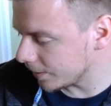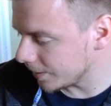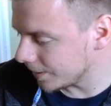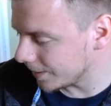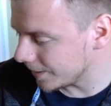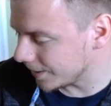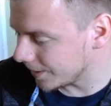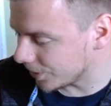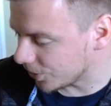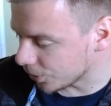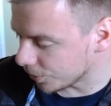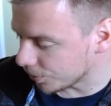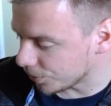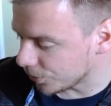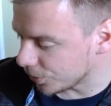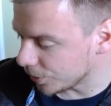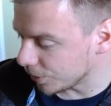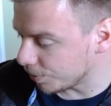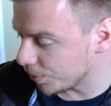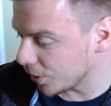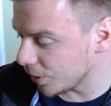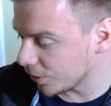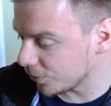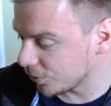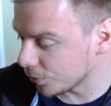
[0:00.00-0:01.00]
it's up to
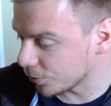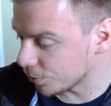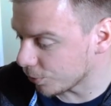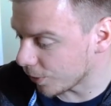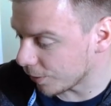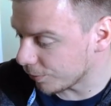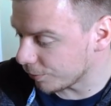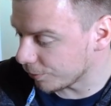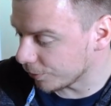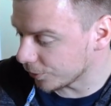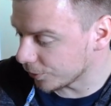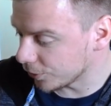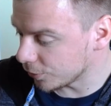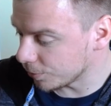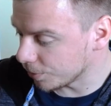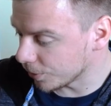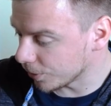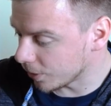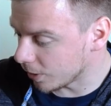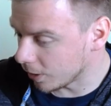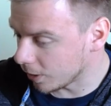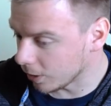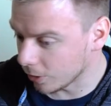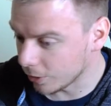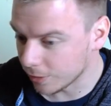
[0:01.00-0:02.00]
personal preference, but
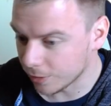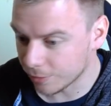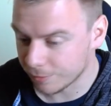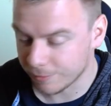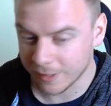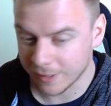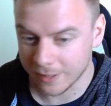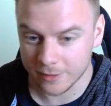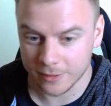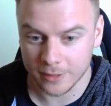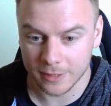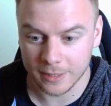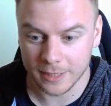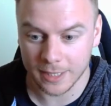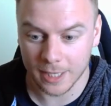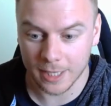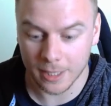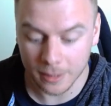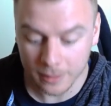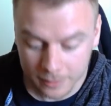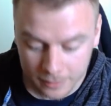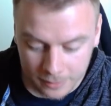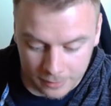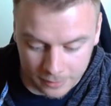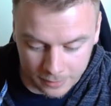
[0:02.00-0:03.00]
I like the fact that I get
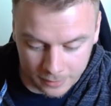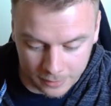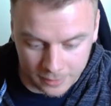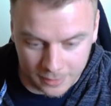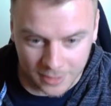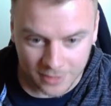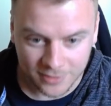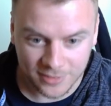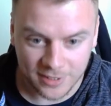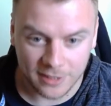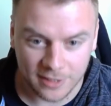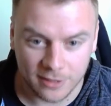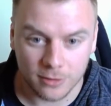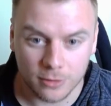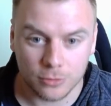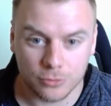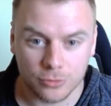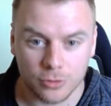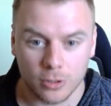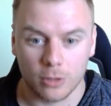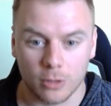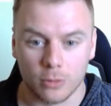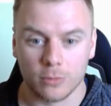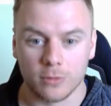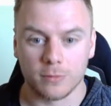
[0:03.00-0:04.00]
a second
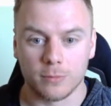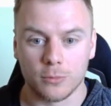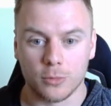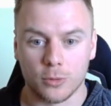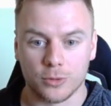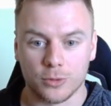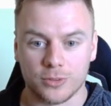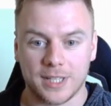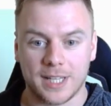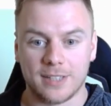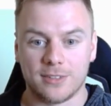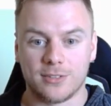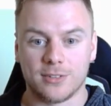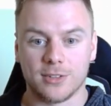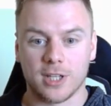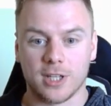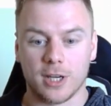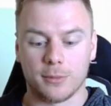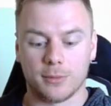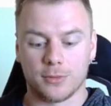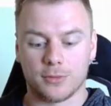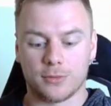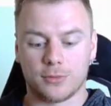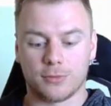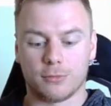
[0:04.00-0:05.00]
controller with more data
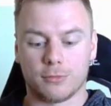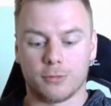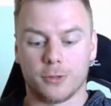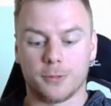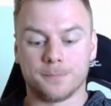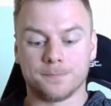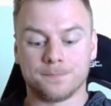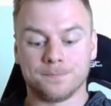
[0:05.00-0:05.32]
going through.